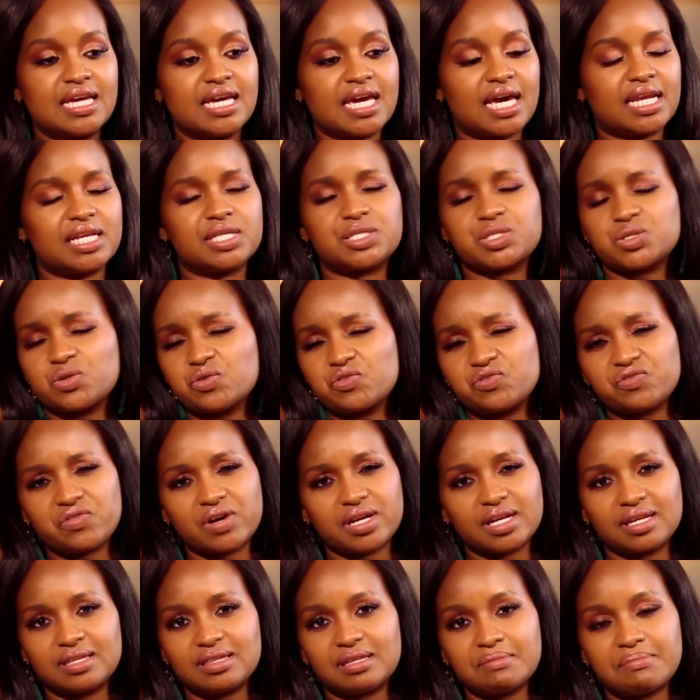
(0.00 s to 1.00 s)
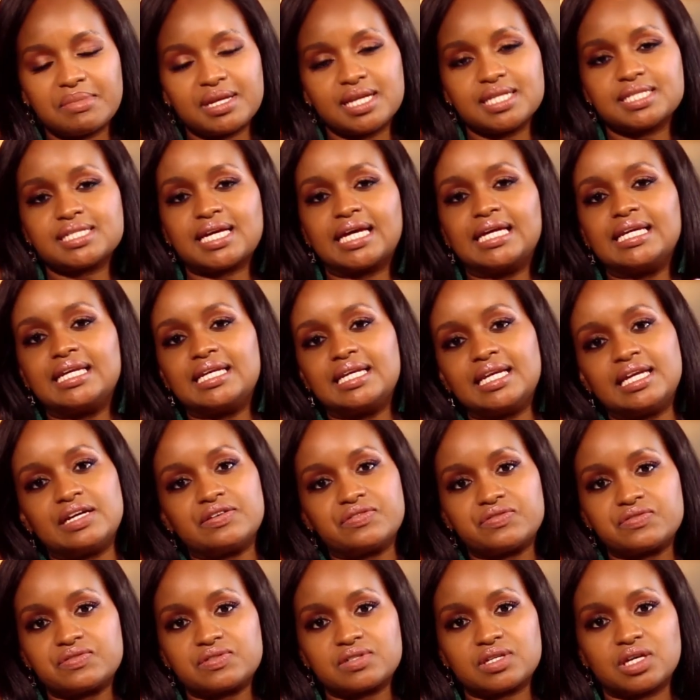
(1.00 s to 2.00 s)
And it's so funny, the minute I
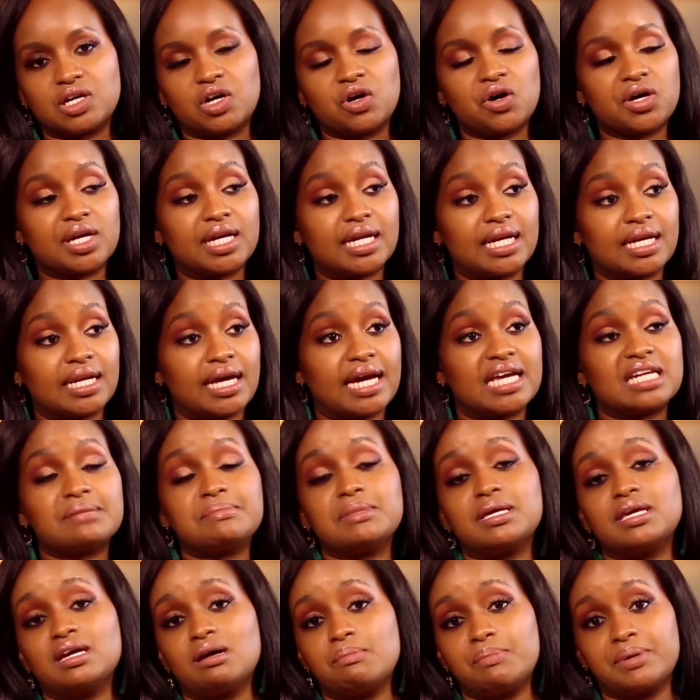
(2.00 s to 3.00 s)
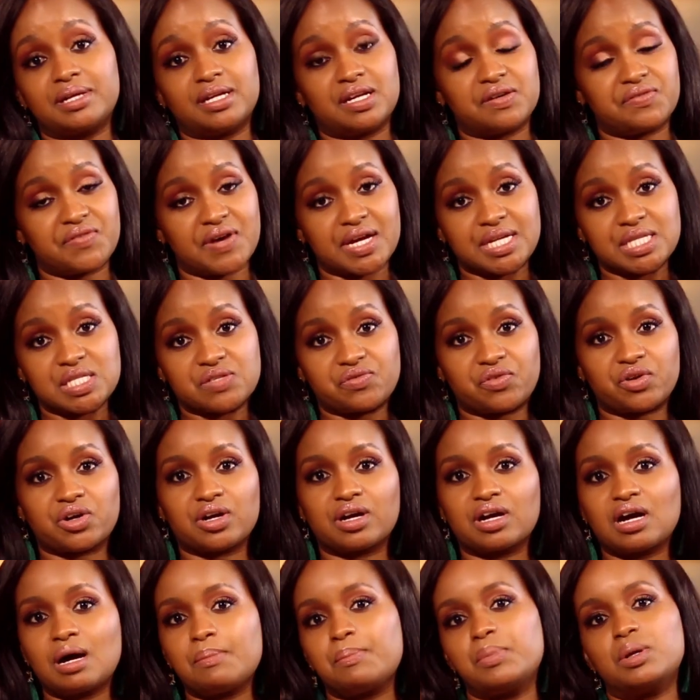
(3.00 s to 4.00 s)
left, God lined me up in advance for a
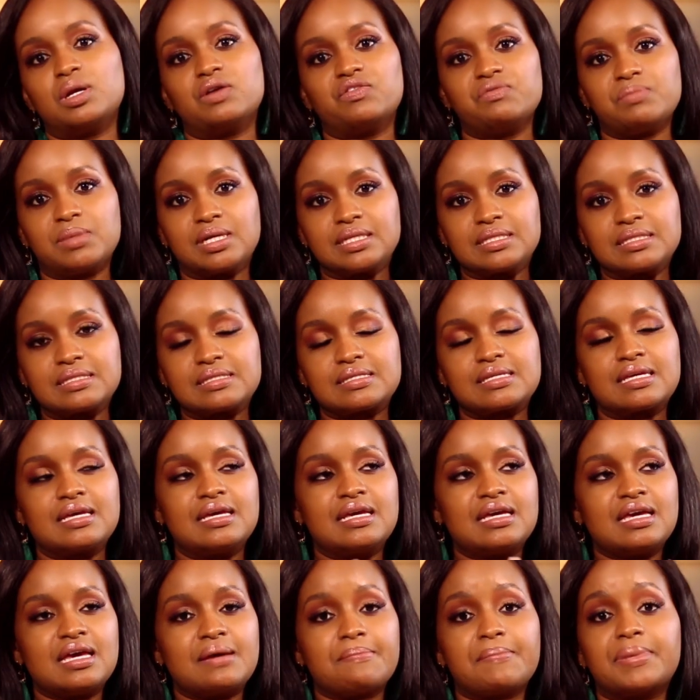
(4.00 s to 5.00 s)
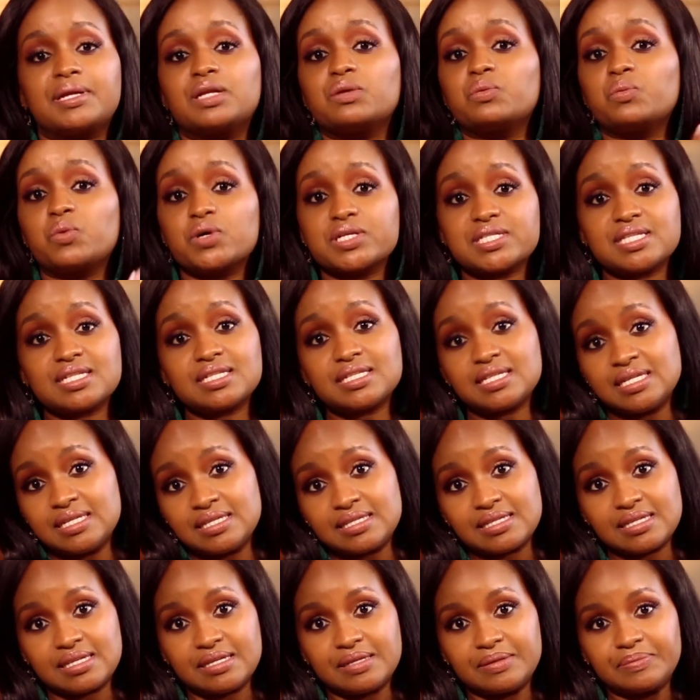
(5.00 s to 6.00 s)
couple of months, but it wasn't
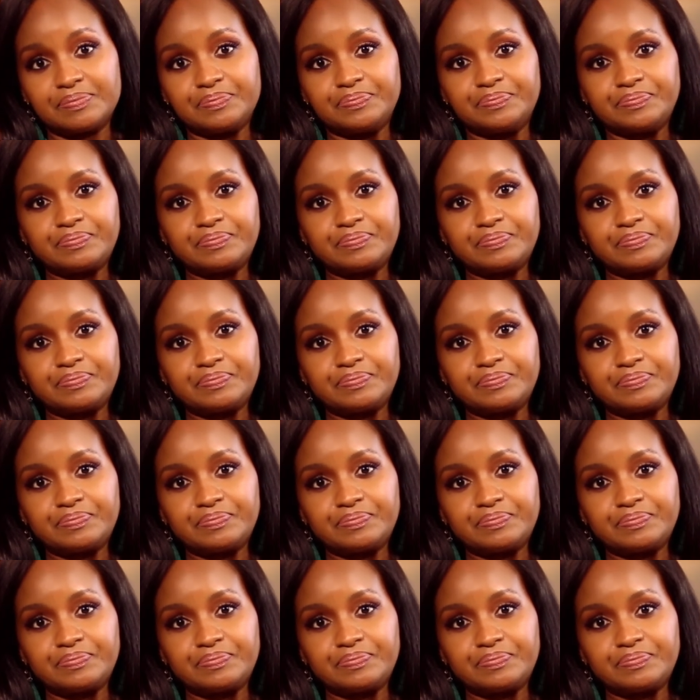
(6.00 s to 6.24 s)
easy.